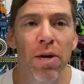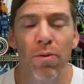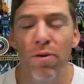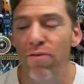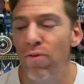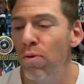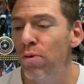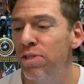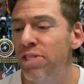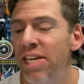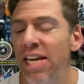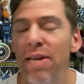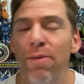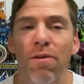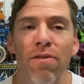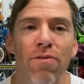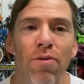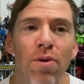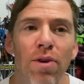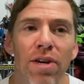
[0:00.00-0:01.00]
We've all said it.
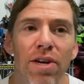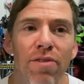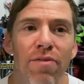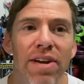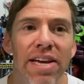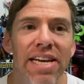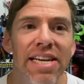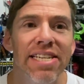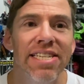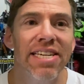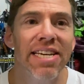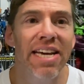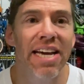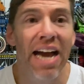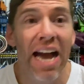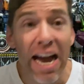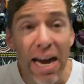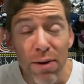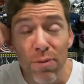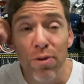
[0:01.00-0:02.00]
We've all agreed it.
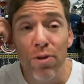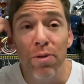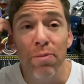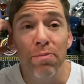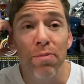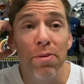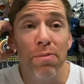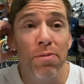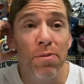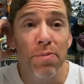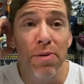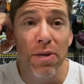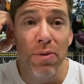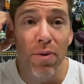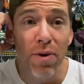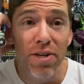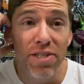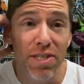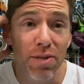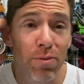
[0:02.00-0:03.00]
How good Bumblebee
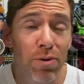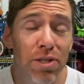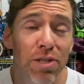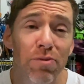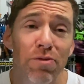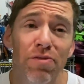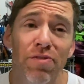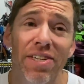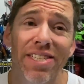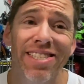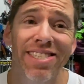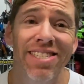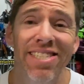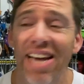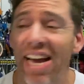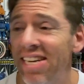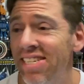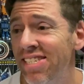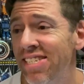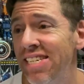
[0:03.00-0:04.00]
was. It was
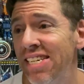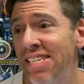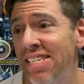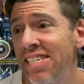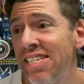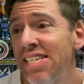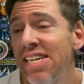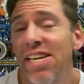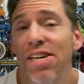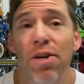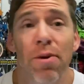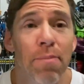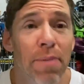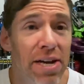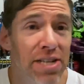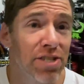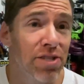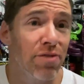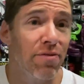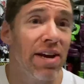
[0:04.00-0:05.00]
fantastic
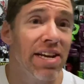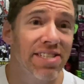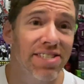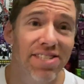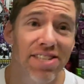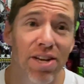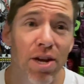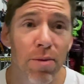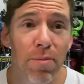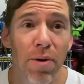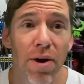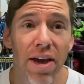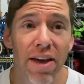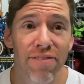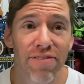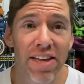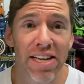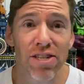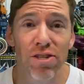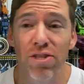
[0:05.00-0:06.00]
compared to the rest, you know. But if
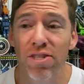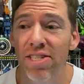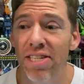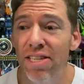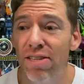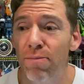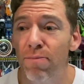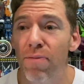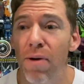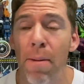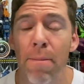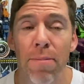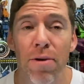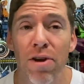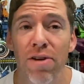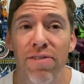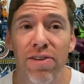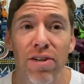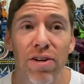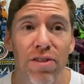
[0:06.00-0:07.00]
they just did a
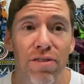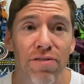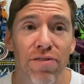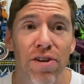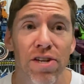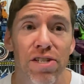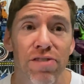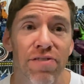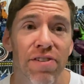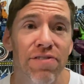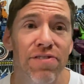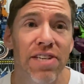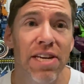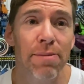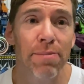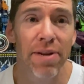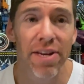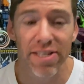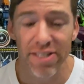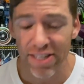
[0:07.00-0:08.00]
movie like the first 15
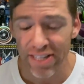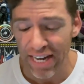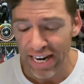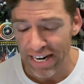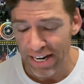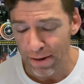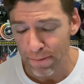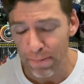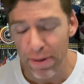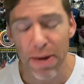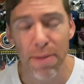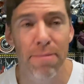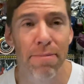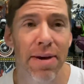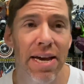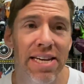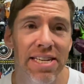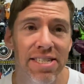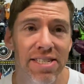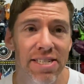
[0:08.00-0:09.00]
minutes of that, it'd be
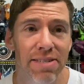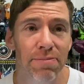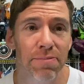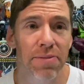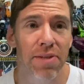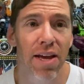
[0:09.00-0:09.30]
amazing.